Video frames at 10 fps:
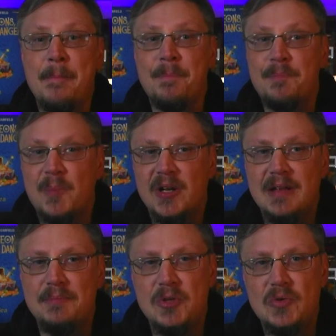But
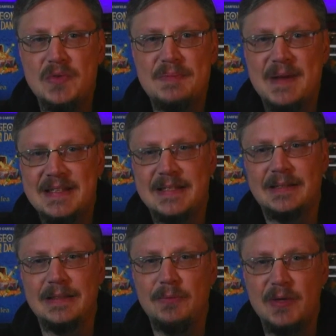in Muse,
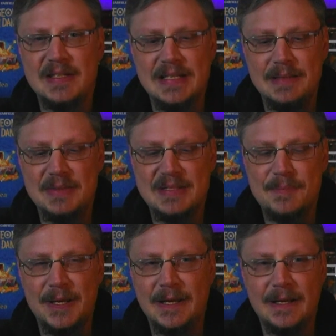basically one team is
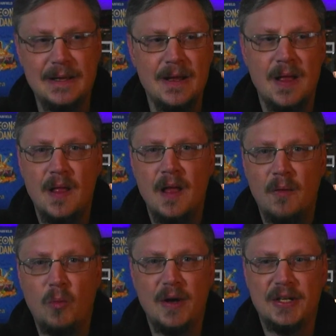picking
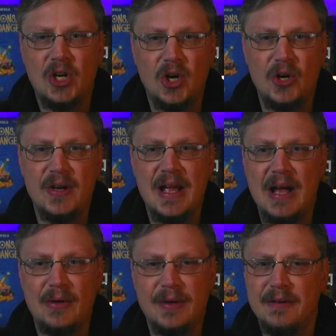one card
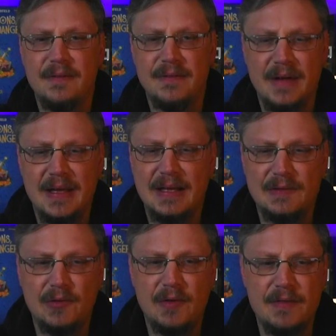out of a
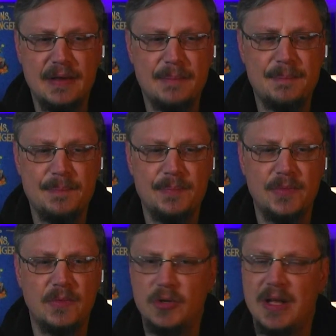handful of them,
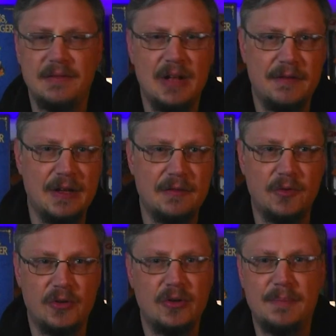or not even out of a handful.
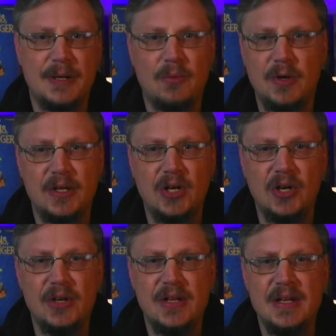They're going to pick one
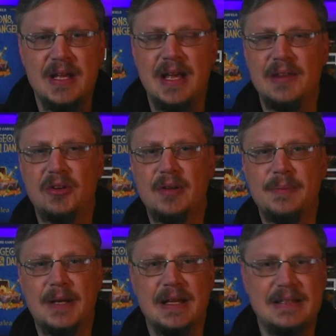card, and they're going to
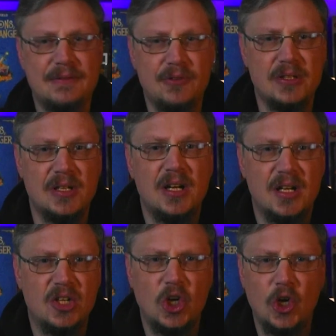pick a different
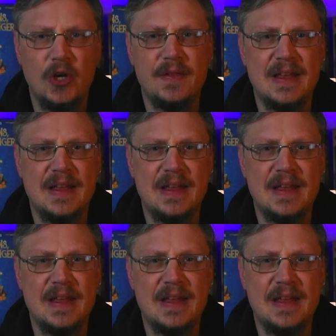card that